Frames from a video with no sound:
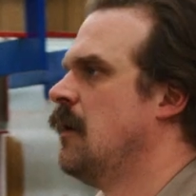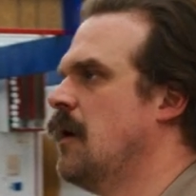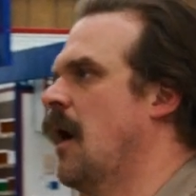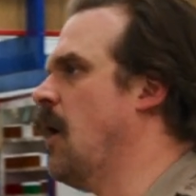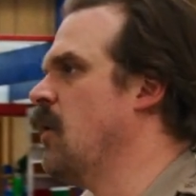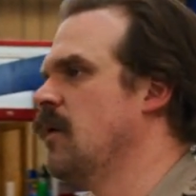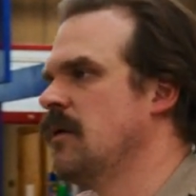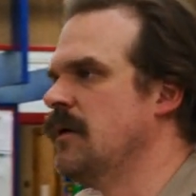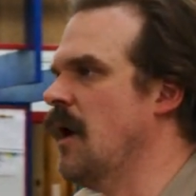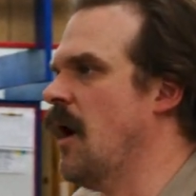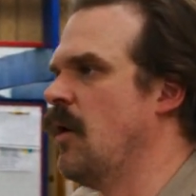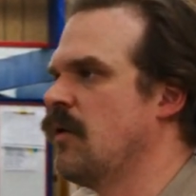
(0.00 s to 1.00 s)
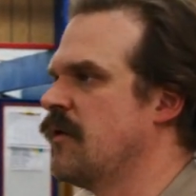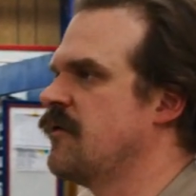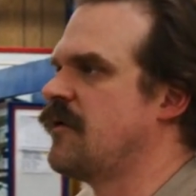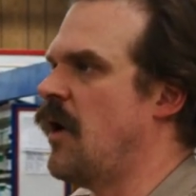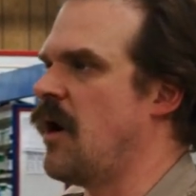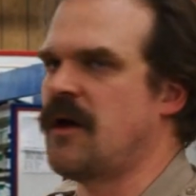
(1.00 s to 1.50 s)
No, no,
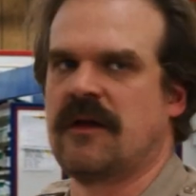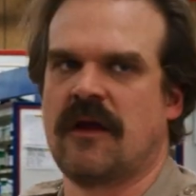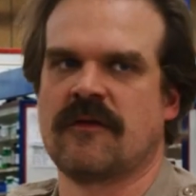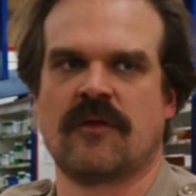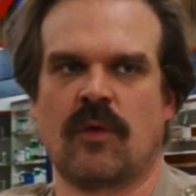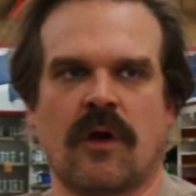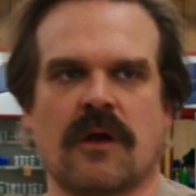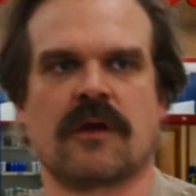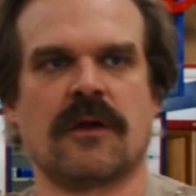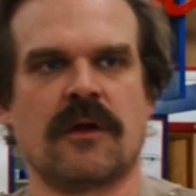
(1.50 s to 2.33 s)
because talking doesn't work.